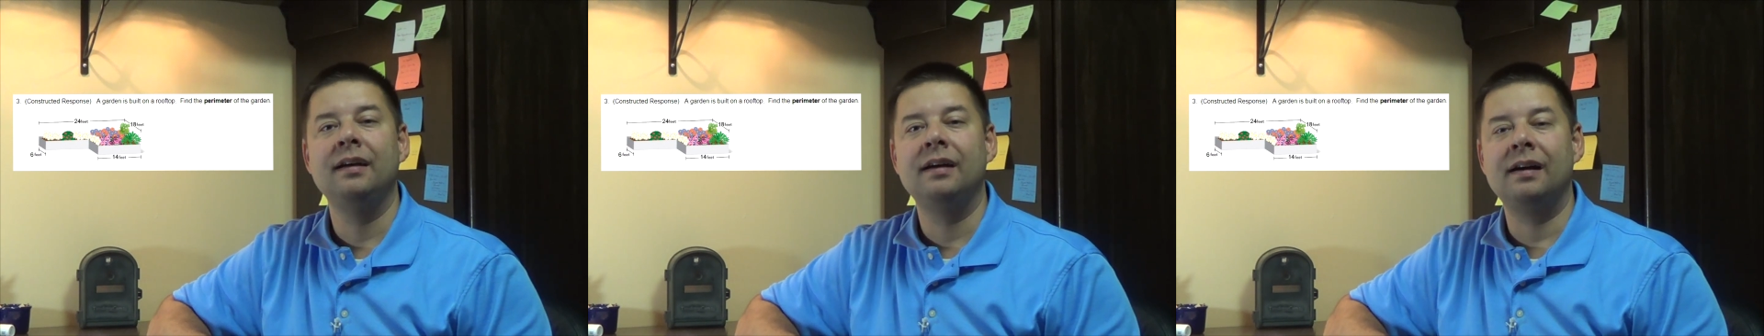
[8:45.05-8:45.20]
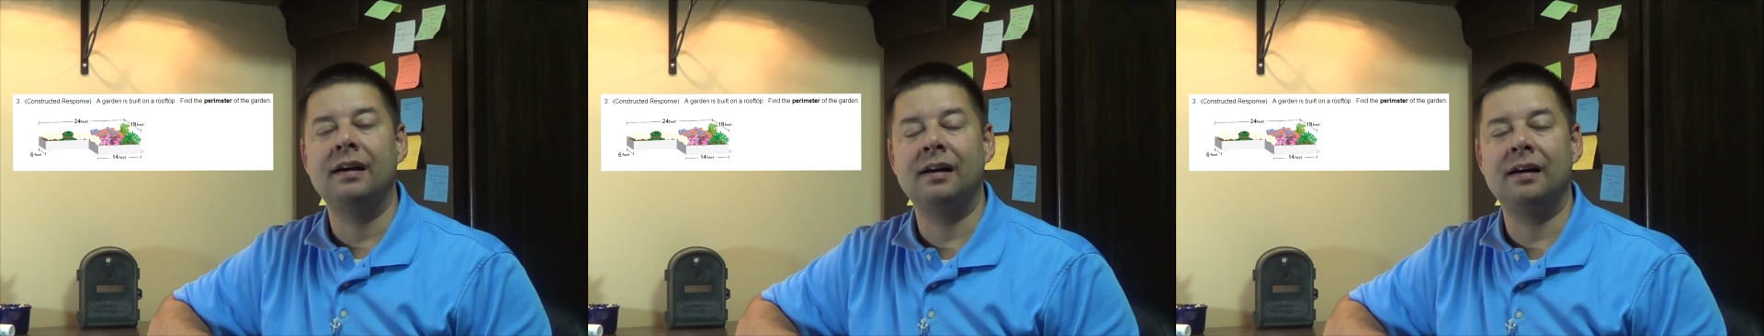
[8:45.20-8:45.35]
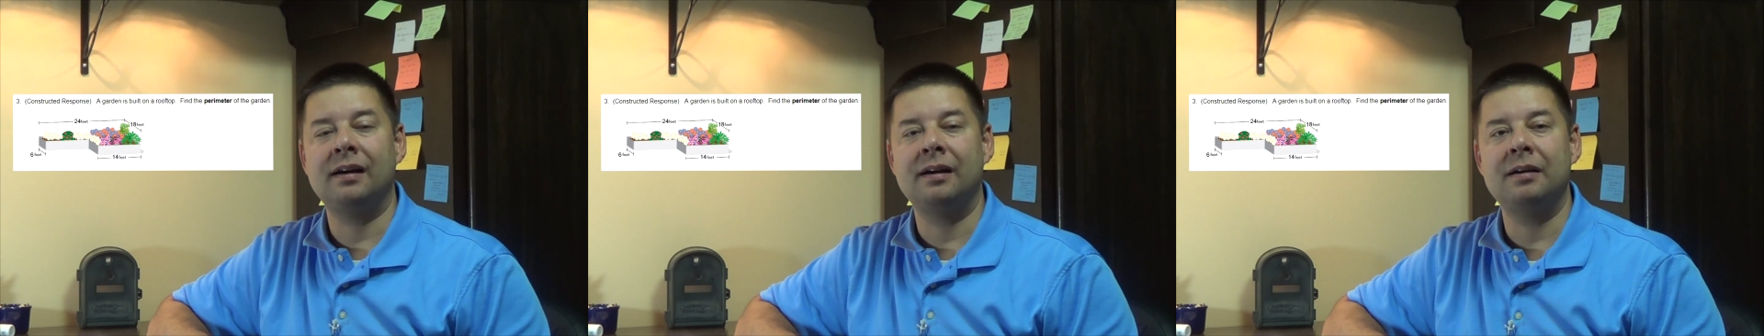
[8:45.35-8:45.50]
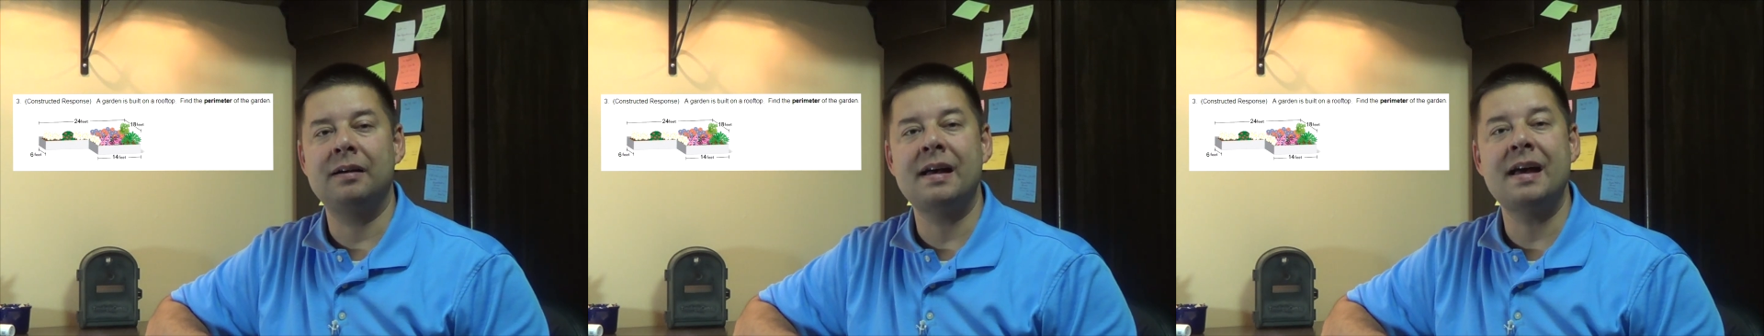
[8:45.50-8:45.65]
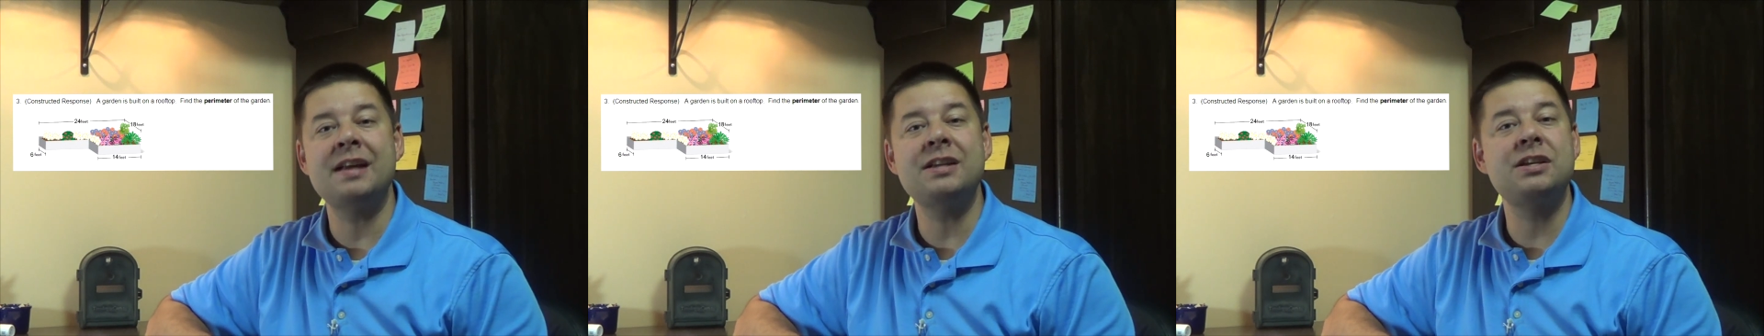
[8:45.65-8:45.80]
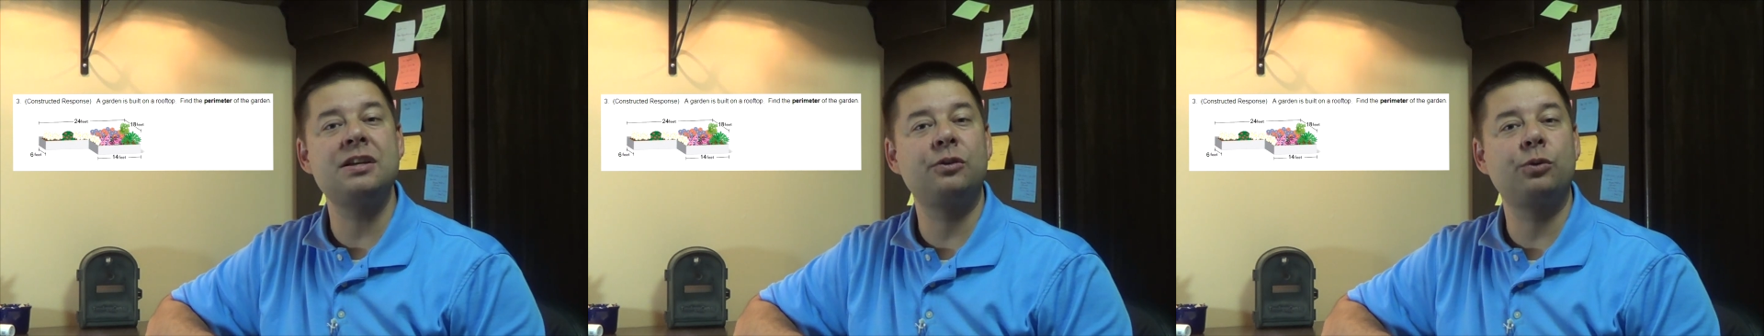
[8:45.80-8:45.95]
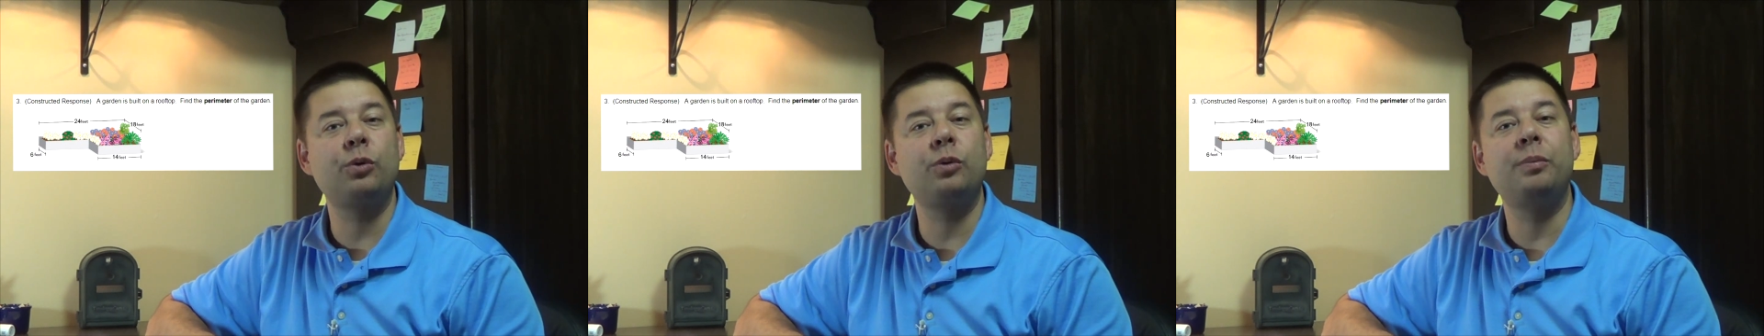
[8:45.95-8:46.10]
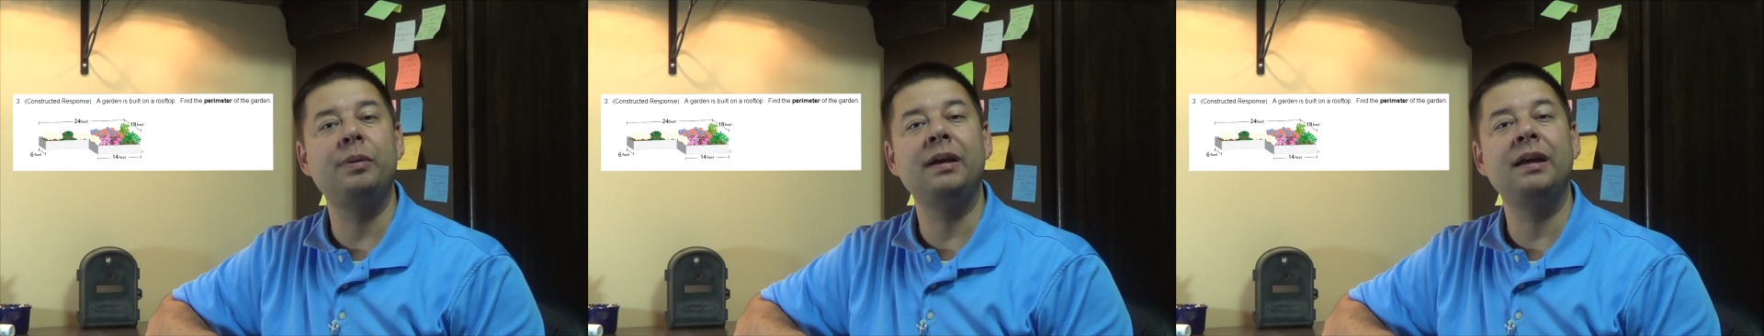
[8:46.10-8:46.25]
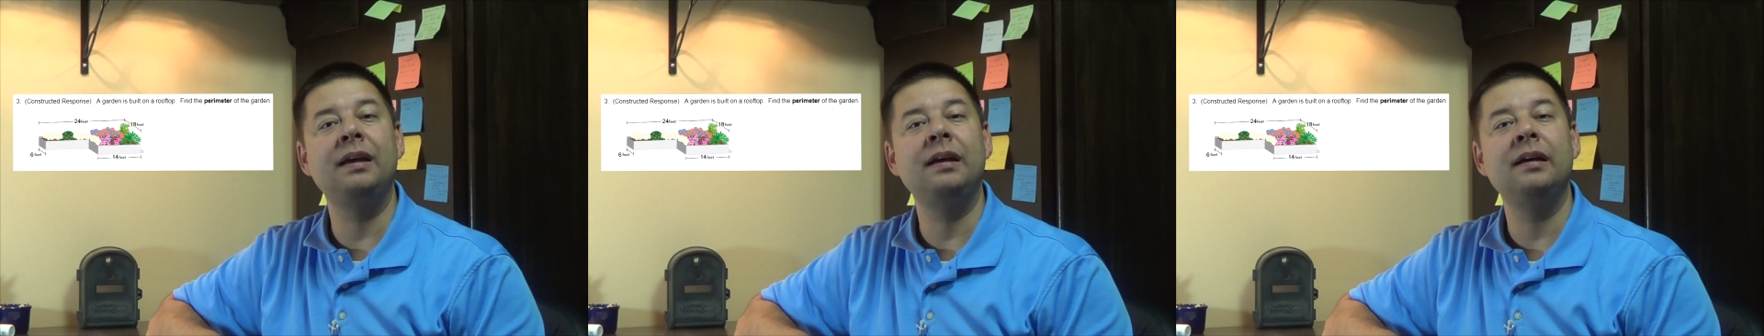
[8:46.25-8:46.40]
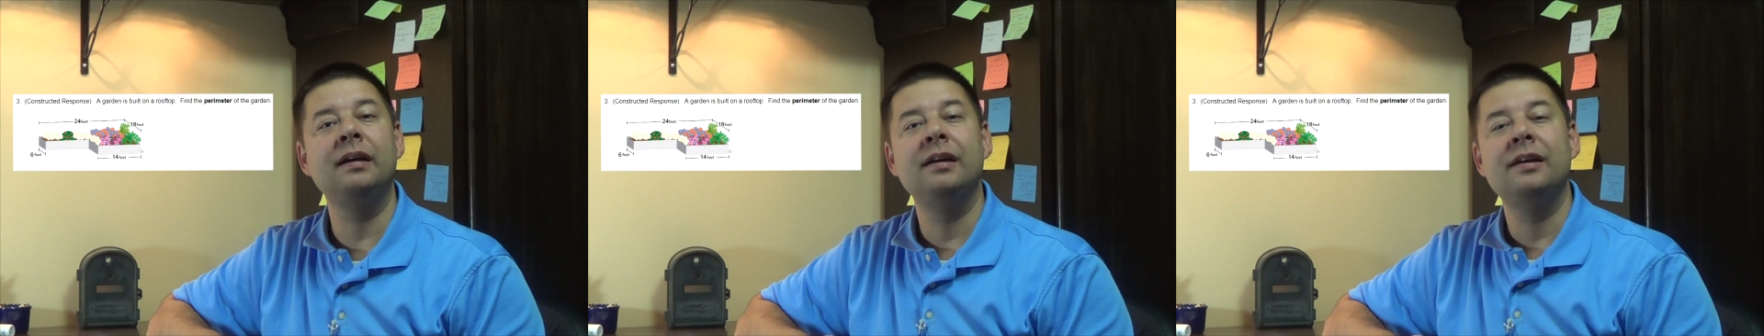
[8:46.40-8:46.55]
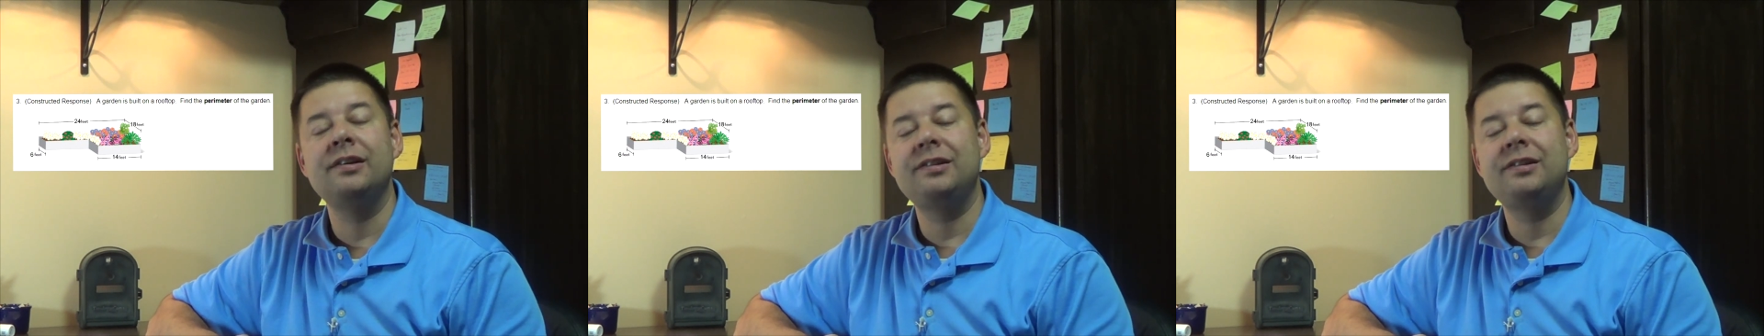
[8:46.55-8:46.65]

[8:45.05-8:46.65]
uh, edges would be,